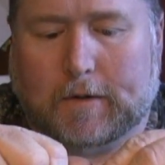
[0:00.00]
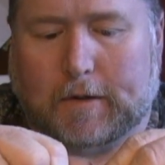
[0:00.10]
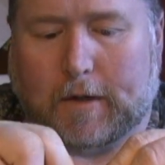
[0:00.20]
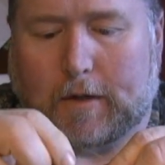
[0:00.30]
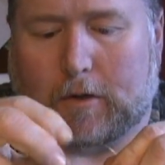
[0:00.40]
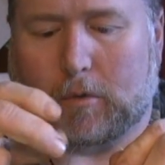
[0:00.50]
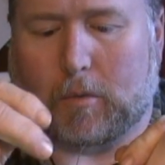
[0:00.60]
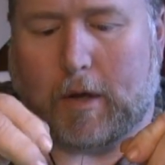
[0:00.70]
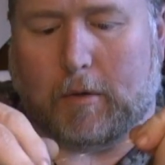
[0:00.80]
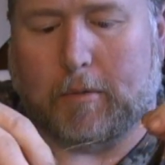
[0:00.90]
Get it a little
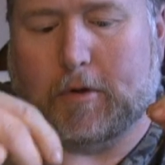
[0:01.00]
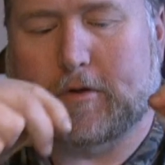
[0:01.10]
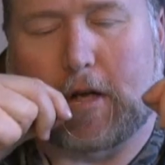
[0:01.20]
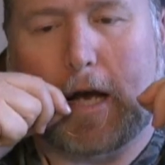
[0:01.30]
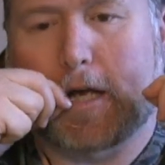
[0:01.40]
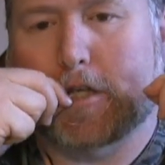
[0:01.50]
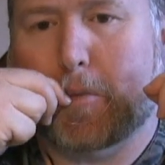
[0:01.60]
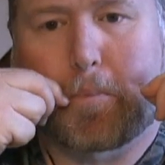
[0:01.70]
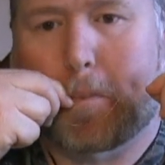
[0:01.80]
wet on both sides